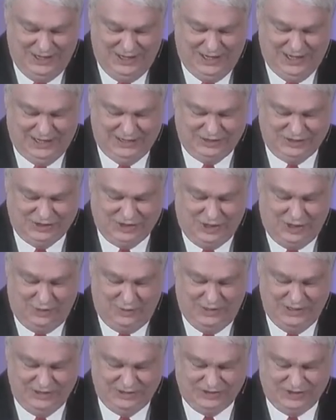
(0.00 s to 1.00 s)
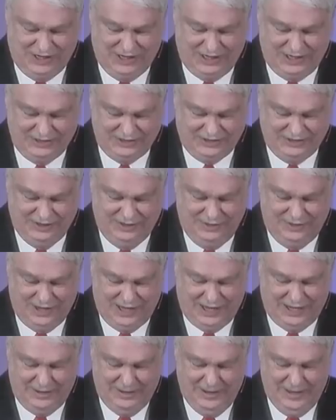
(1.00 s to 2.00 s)
And so he says
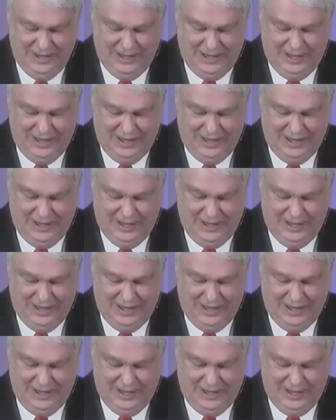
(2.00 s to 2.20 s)
that